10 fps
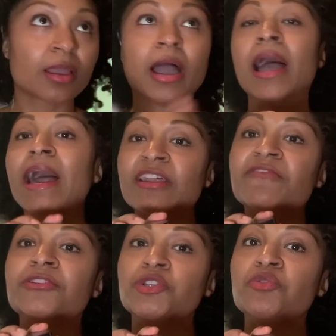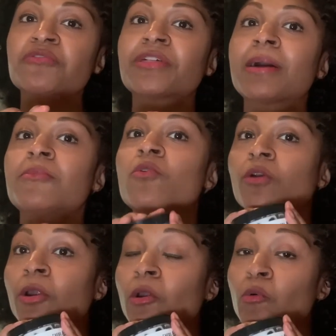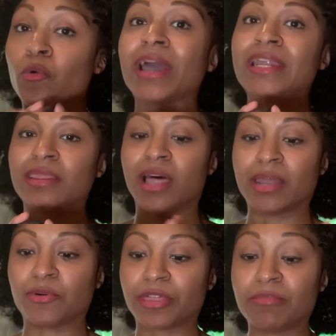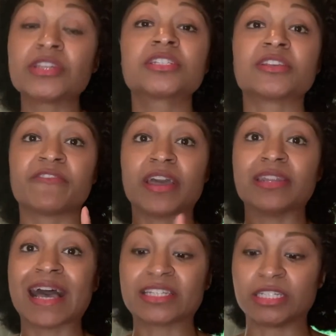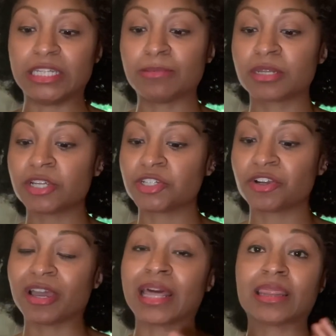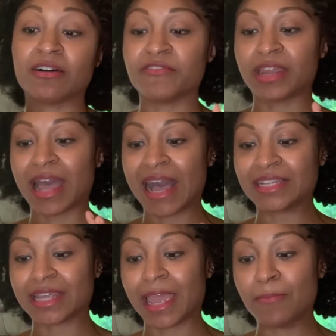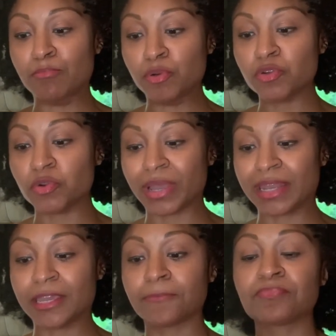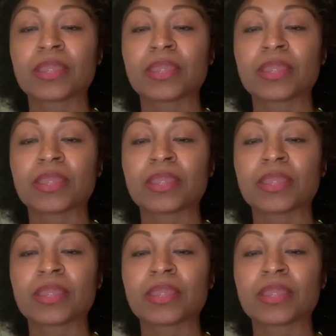ahead of the two of them or right in line with them. This is a fantastic deep conditioner, and I love that it has Mbunu in it.